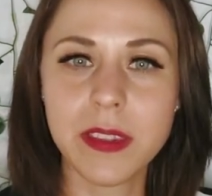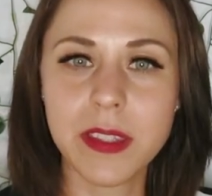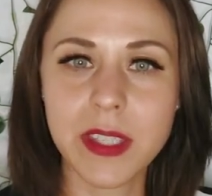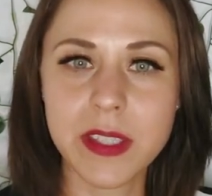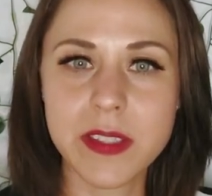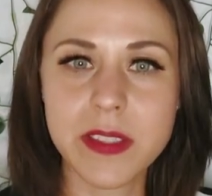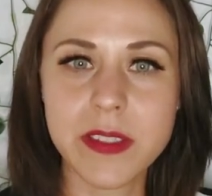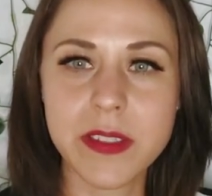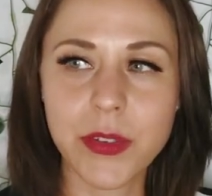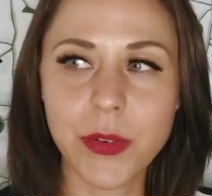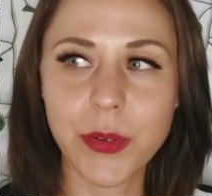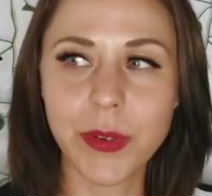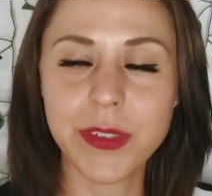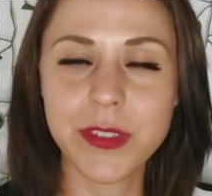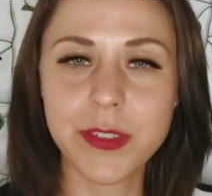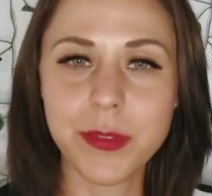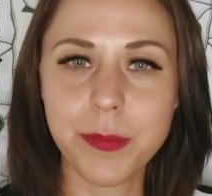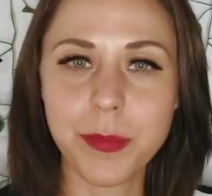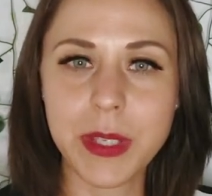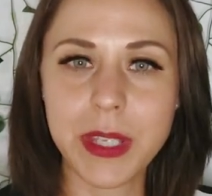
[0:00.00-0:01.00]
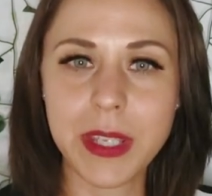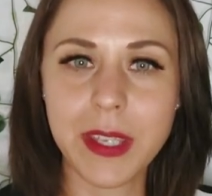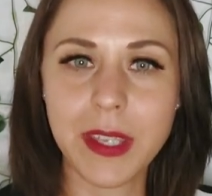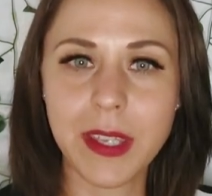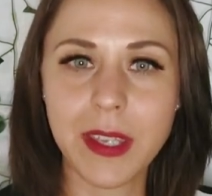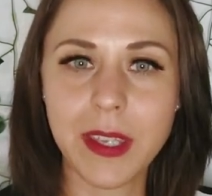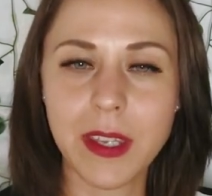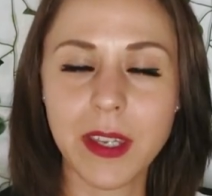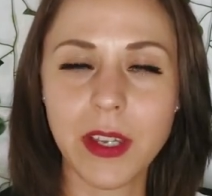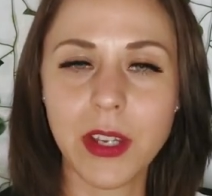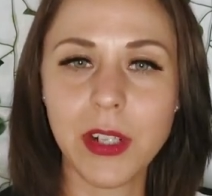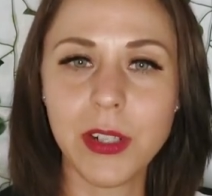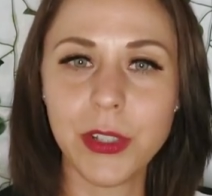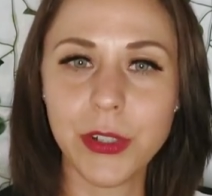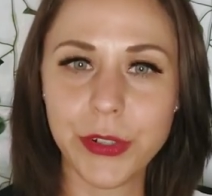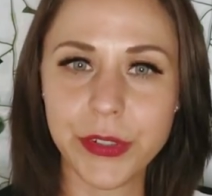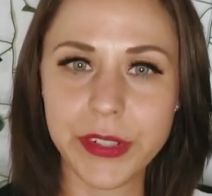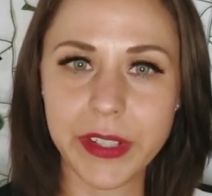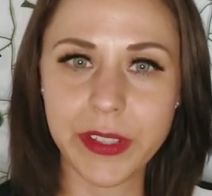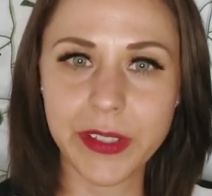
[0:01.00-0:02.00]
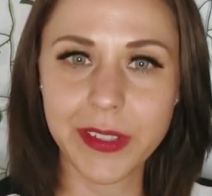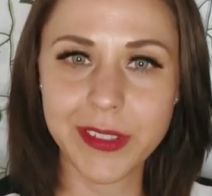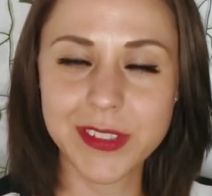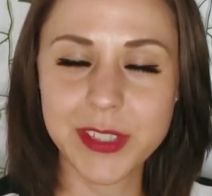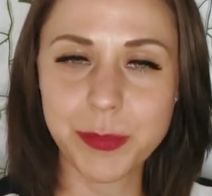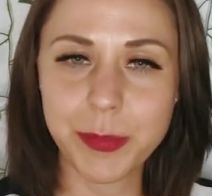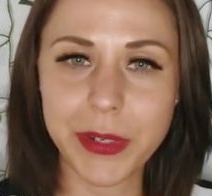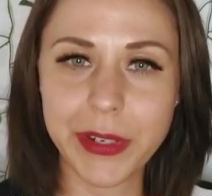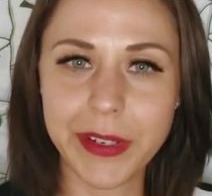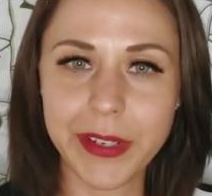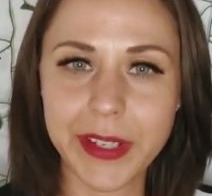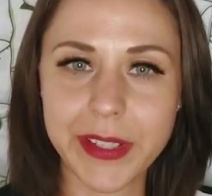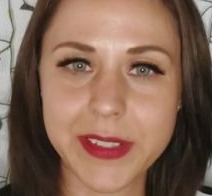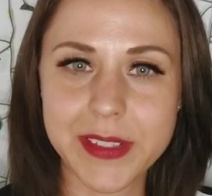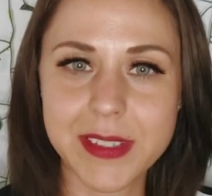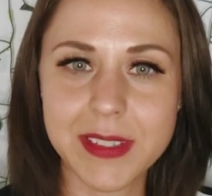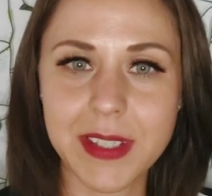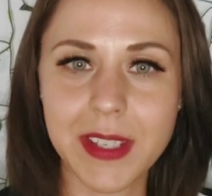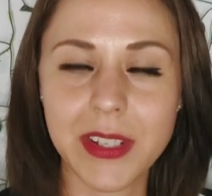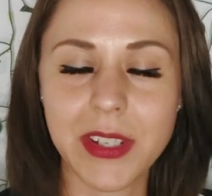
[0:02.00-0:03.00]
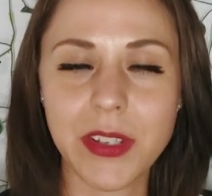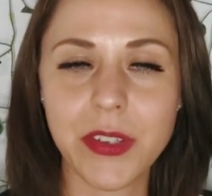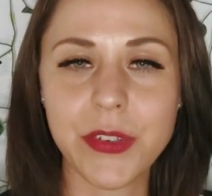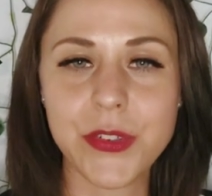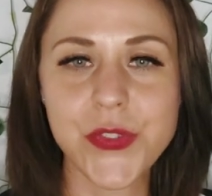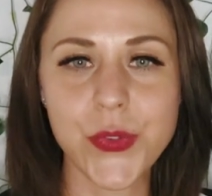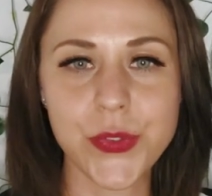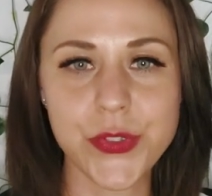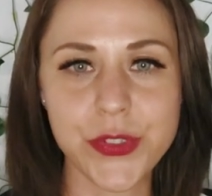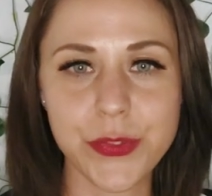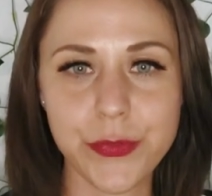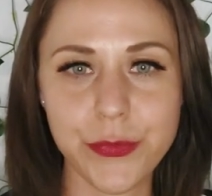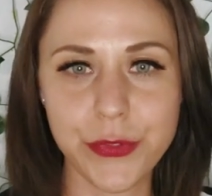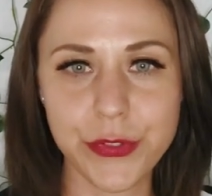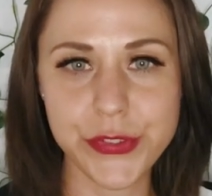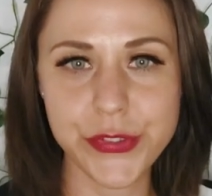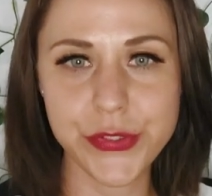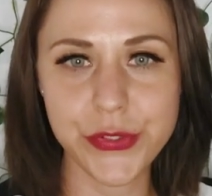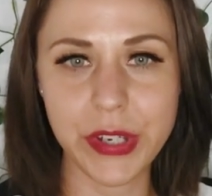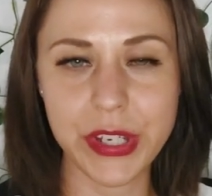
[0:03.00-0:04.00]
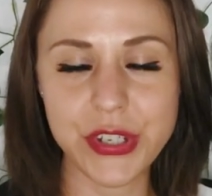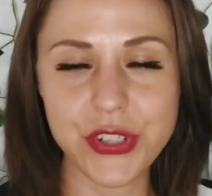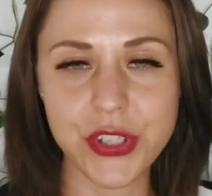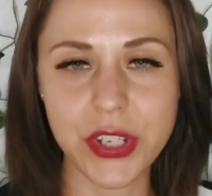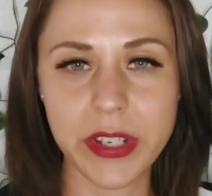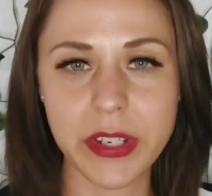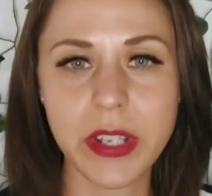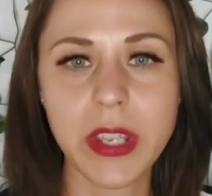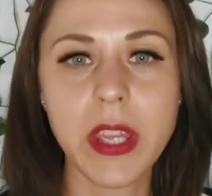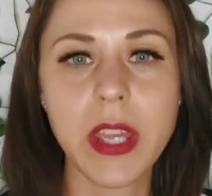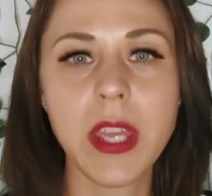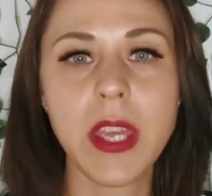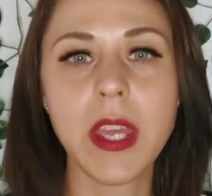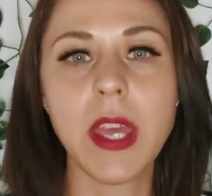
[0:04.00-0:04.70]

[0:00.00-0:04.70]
this is going to be a learning experience and not a source of frustration.